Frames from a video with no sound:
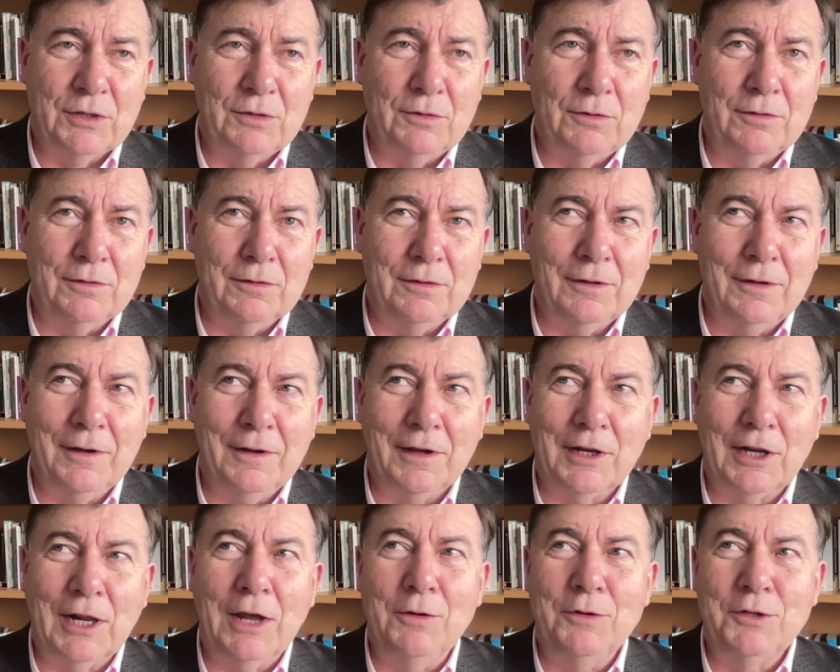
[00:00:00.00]
two
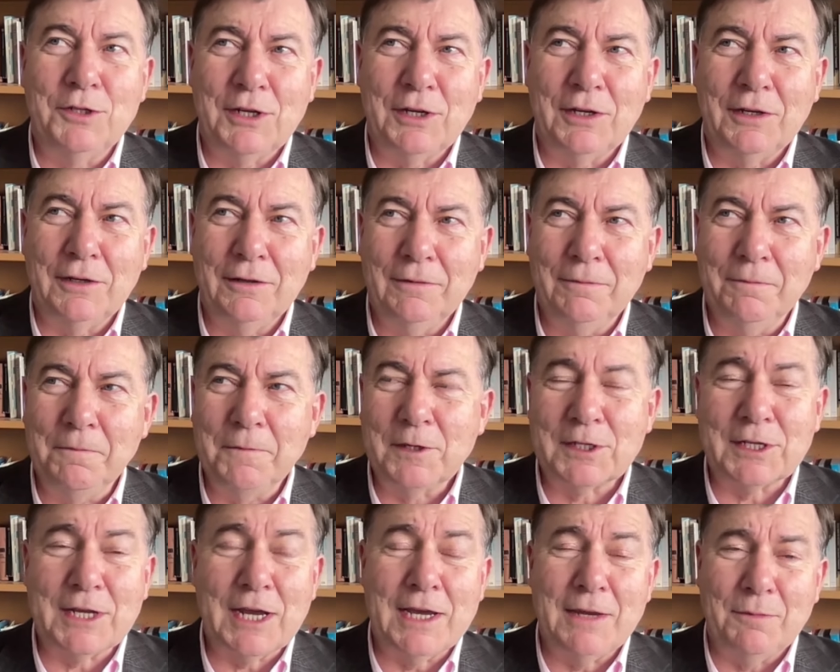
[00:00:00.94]
closing
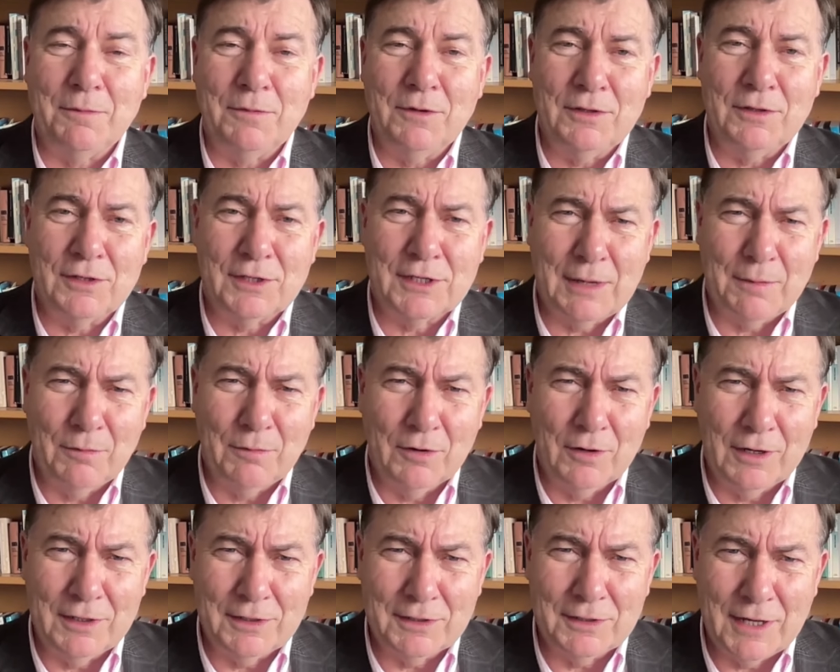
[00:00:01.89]
statements
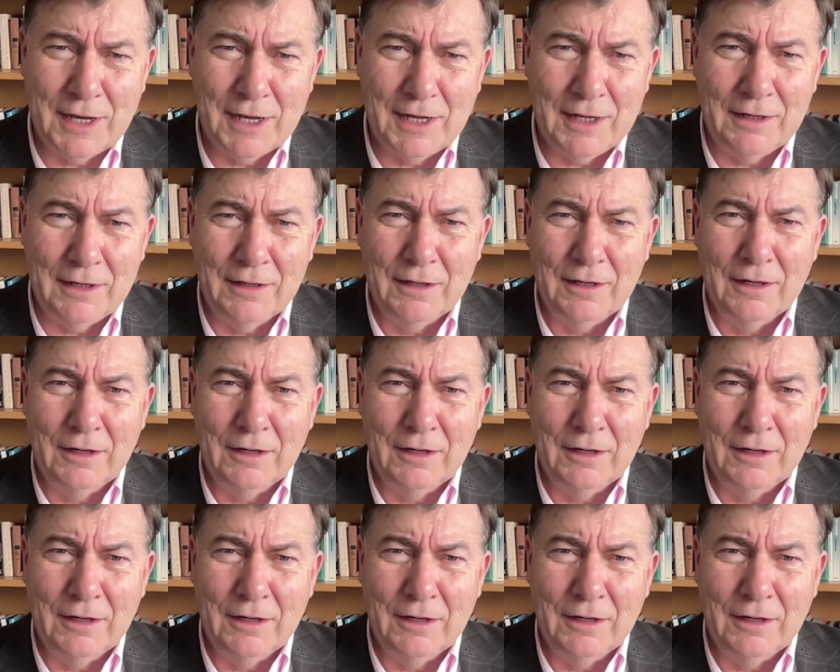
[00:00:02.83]
summarized that.